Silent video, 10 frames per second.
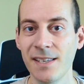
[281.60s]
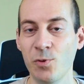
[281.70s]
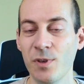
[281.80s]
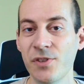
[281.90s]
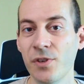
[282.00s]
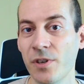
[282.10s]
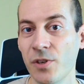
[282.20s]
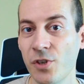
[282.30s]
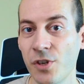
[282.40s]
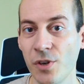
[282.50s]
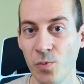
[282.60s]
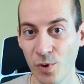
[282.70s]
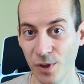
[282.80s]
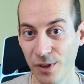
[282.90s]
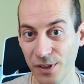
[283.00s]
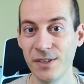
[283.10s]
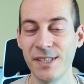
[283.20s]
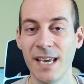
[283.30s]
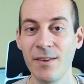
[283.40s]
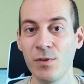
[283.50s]
research will
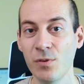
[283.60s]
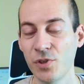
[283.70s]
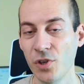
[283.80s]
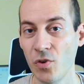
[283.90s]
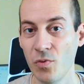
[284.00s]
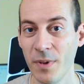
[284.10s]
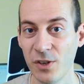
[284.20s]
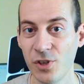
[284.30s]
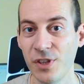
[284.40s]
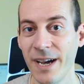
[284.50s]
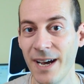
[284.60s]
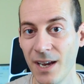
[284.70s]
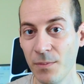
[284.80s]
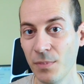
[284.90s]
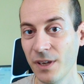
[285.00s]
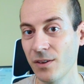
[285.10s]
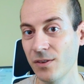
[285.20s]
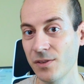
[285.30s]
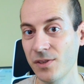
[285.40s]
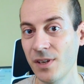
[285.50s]
save you so much time,
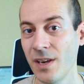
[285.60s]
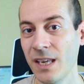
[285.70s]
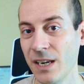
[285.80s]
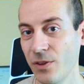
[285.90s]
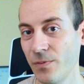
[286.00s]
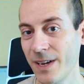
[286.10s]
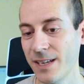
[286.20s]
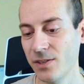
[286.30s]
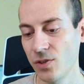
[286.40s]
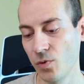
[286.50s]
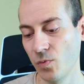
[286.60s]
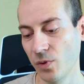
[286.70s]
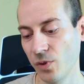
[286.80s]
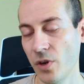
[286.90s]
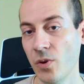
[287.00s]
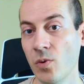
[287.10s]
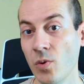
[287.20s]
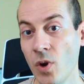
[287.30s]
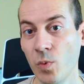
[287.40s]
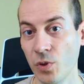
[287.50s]
because in advance you will know
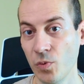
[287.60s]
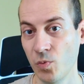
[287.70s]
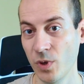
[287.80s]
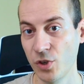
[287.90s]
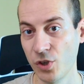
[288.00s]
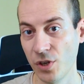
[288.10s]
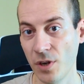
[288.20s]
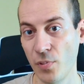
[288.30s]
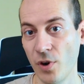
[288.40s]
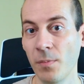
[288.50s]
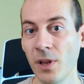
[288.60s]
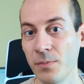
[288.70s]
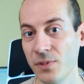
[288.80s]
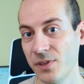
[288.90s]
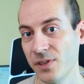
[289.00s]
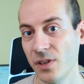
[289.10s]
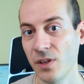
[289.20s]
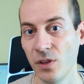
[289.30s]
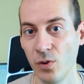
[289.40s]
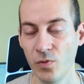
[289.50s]
with which problems
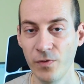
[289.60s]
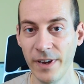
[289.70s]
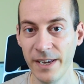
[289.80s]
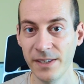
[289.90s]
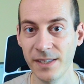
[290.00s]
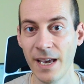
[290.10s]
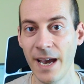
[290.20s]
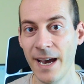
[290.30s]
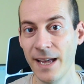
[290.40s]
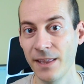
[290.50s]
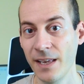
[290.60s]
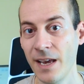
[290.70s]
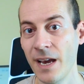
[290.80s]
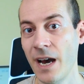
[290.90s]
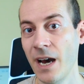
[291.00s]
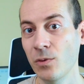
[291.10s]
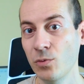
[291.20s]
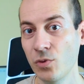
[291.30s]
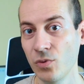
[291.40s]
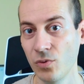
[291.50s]
you face and how
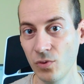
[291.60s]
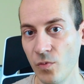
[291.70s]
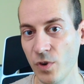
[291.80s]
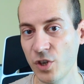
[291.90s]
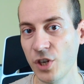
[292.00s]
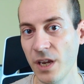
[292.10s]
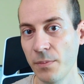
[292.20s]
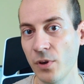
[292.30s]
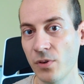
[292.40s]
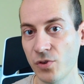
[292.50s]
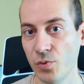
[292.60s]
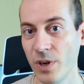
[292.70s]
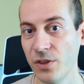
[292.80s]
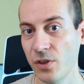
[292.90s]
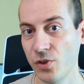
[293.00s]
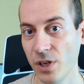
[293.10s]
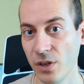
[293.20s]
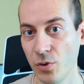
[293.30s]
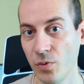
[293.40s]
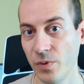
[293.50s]
to reshape your strategy
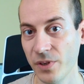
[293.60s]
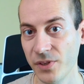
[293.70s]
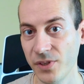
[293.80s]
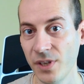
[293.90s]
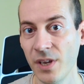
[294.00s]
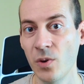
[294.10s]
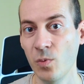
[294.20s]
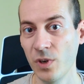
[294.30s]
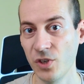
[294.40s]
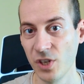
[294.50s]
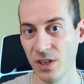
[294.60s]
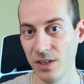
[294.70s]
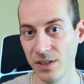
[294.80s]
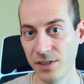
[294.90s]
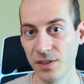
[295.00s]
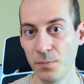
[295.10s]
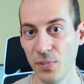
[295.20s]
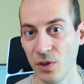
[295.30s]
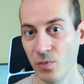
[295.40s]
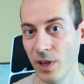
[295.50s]
towards reaching this
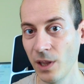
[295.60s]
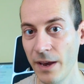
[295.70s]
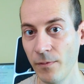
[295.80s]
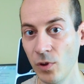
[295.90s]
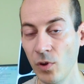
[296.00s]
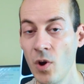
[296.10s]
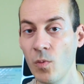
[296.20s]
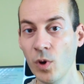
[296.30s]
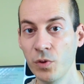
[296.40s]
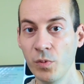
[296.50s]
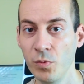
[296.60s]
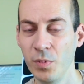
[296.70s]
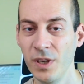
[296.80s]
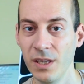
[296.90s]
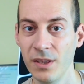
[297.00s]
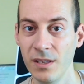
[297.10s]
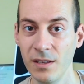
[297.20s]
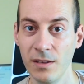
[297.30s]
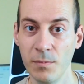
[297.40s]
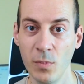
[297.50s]
B1 level, what would be
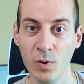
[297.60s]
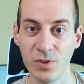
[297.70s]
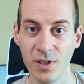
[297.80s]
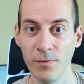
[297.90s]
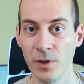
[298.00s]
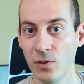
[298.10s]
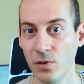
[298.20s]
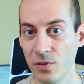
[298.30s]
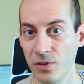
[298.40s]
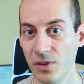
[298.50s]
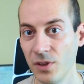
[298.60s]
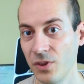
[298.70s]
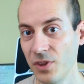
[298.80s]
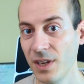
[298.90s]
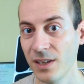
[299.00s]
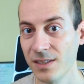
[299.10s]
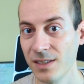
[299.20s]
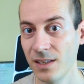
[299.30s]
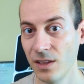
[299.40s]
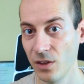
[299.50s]
the most difficult things
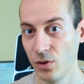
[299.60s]
that